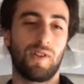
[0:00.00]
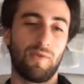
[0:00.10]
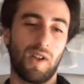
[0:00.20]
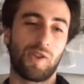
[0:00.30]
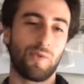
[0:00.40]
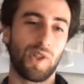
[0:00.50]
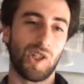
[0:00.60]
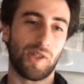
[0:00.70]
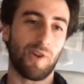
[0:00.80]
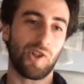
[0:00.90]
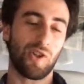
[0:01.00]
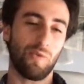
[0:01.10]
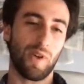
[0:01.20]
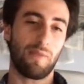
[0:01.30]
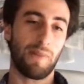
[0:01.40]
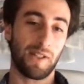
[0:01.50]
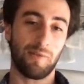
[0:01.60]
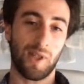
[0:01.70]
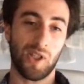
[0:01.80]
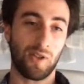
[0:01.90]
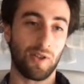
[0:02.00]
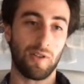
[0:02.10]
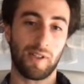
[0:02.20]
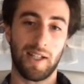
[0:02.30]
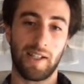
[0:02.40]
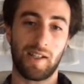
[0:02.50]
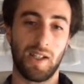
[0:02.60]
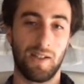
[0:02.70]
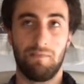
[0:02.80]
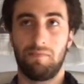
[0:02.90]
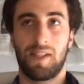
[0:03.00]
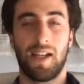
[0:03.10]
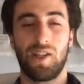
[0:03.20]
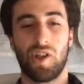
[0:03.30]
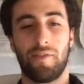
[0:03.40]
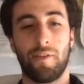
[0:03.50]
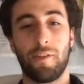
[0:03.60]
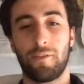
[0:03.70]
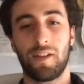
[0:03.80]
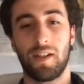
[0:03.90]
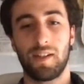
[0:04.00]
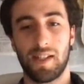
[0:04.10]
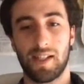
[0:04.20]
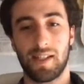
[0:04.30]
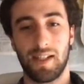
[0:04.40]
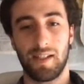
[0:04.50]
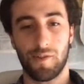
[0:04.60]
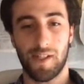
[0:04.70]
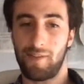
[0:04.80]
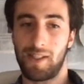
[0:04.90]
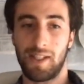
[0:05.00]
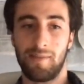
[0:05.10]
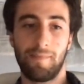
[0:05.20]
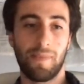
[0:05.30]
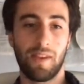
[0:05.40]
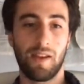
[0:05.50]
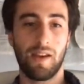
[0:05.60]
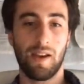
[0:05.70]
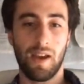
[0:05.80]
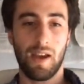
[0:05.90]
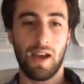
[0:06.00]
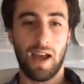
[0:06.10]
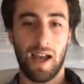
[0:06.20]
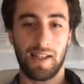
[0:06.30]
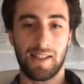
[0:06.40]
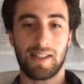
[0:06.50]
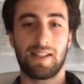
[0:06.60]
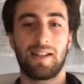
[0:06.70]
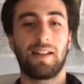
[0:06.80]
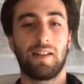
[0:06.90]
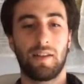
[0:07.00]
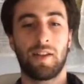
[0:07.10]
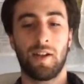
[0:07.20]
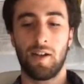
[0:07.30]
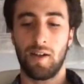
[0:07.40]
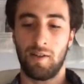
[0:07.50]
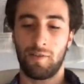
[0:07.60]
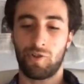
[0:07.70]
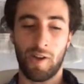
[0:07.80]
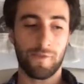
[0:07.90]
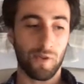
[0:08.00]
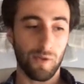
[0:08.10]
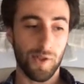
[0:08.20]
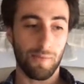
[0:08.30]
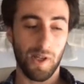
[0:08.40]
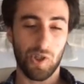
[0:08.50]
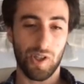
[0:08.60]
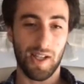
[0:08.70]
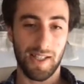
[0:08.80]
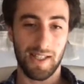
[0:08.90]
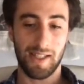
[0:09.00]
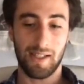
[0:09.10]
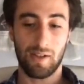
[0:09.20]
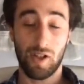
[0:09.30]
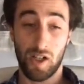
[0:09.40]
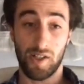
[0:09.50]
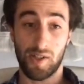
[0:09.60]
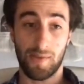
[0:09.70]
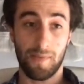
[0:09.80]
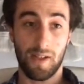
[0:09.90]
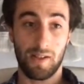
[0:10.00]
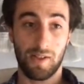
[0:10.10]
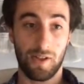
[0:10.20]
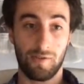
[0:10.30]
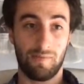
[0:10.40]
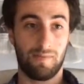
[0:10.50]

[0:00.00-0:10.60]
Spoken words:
a switch expression with pattern matching could look like in, say, Java 15, 16, or 17. And the drafts also mention adding guards. So